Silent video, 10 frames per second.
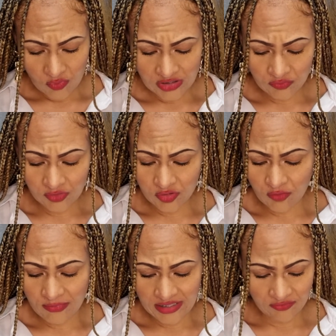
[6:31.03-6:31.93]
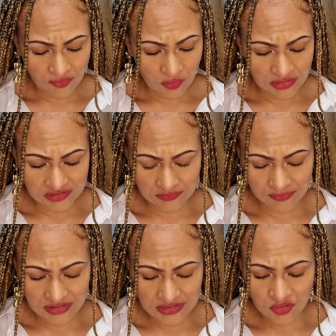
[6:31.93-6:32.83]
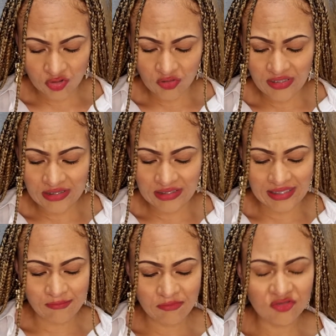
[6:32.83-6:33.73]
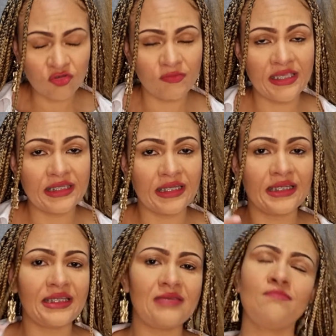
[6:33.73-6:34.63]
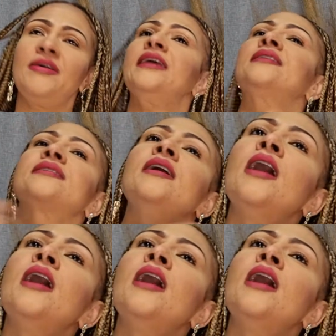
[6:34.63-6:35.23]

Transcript: What will your main focus be, growing the numbers or making an impact?